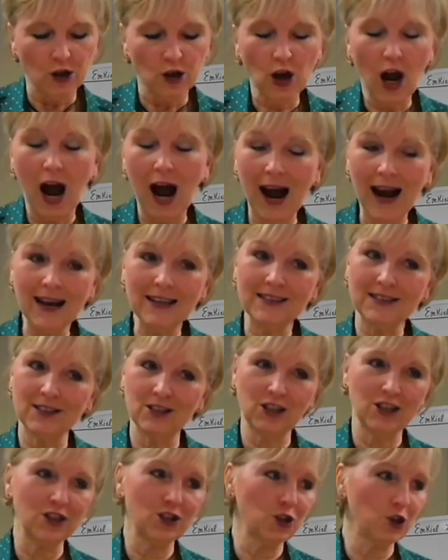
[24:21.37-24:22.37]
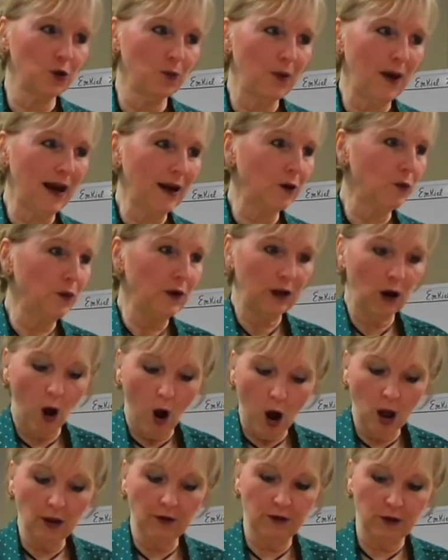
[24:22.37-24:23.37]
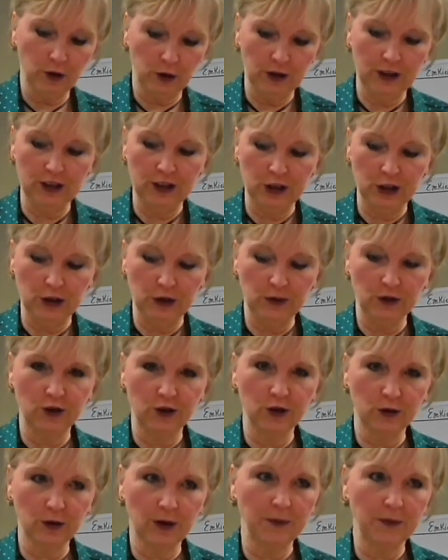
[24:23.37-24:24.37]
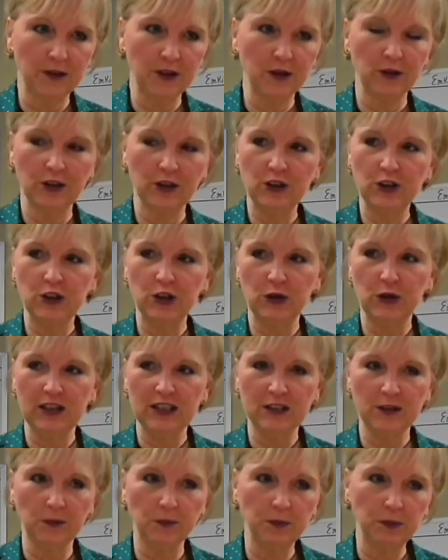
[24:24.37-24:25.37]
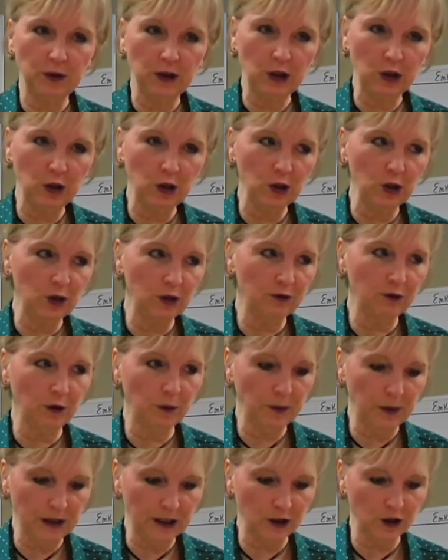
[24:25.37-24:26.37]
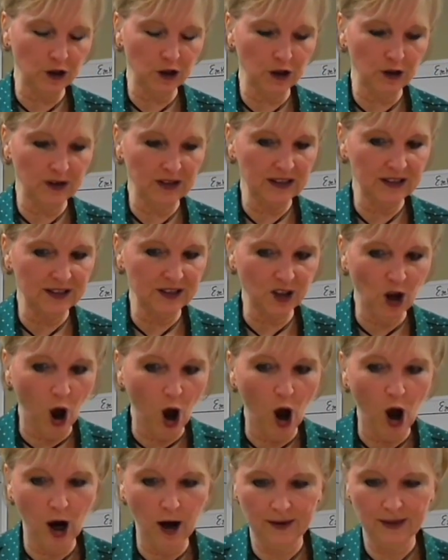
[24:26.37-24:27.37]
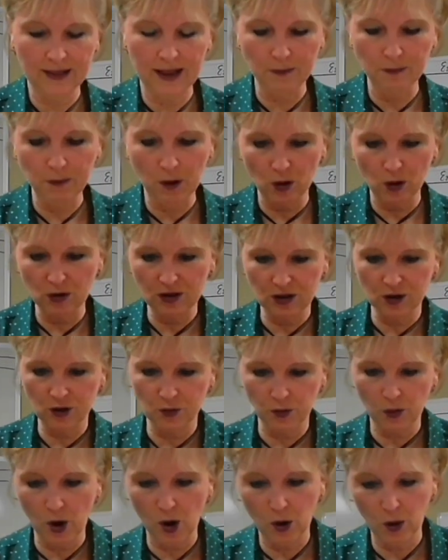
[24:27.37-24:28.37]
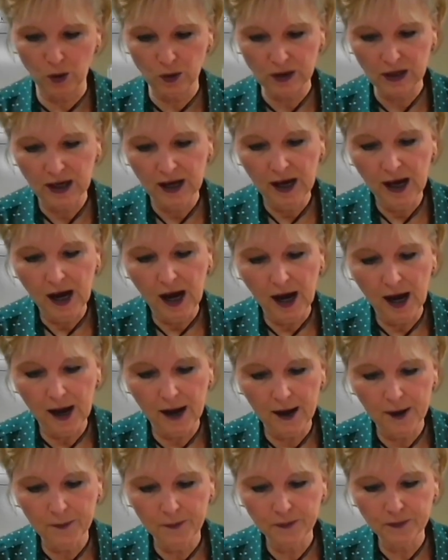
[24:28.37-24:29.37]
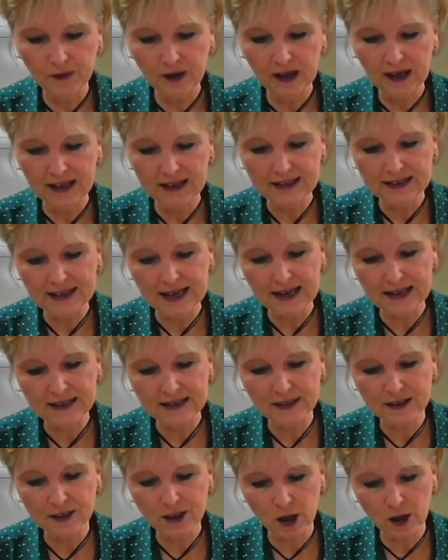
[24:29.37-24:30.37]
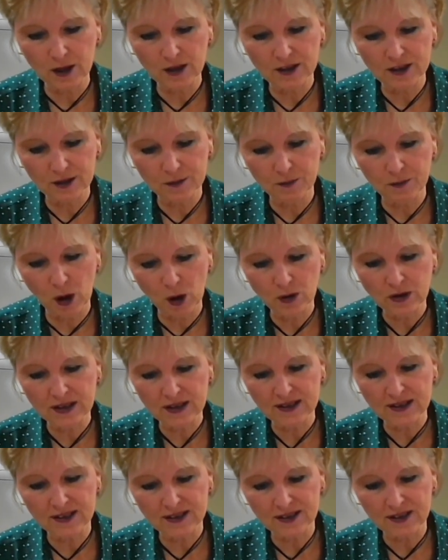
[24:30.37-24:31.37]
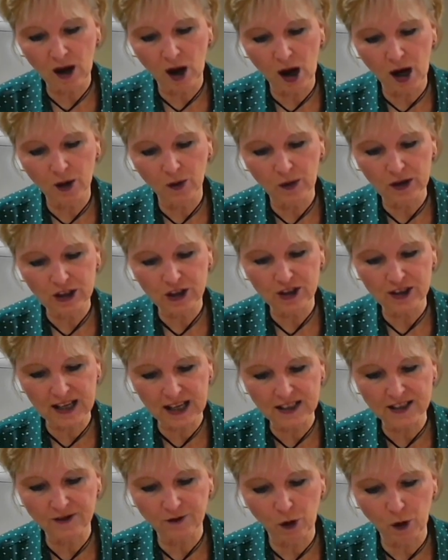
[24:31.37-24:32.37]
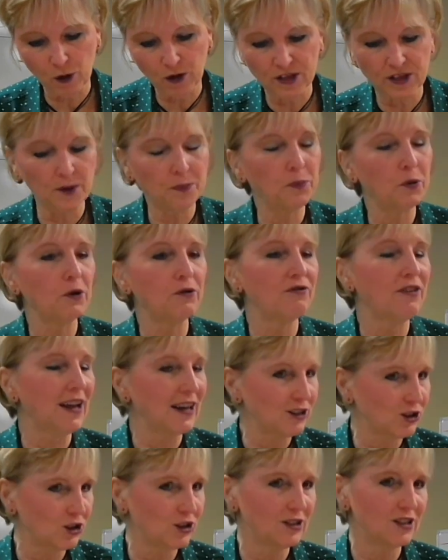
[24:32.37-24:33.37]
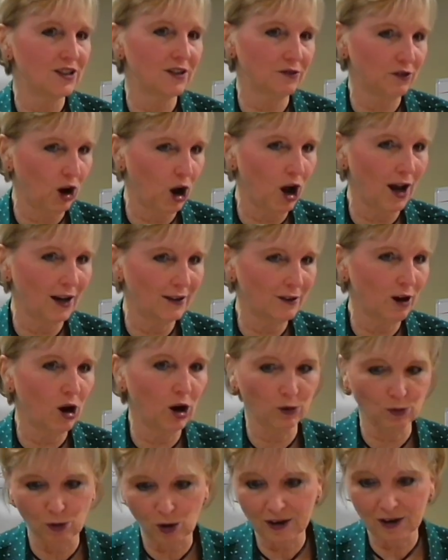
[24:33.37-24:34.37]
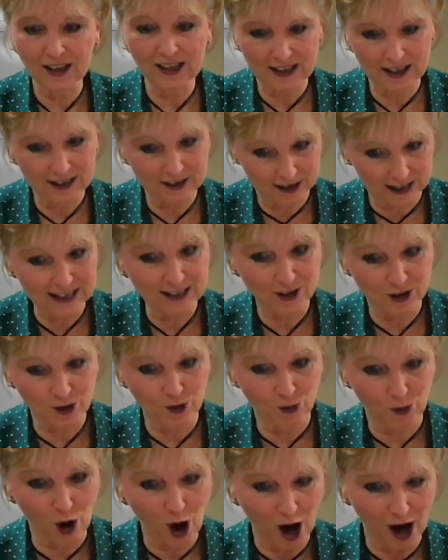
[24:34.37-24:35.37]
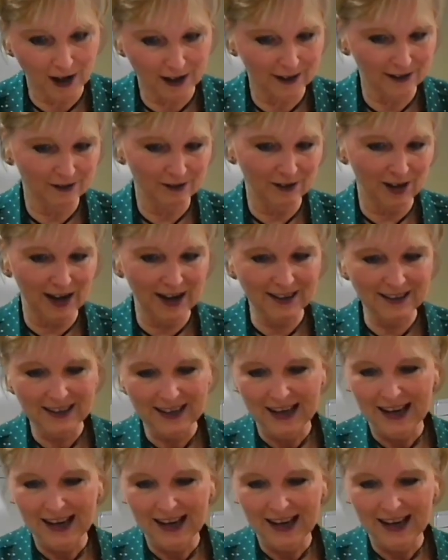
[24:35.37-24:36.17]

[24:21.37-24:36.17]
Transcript: I suggest you go back and read all of 32. Deuteronomy 32 is a beautiful picture, this song that Moses wrote it says Moses' song, which sets forth the perfections of God. He's the rock, right?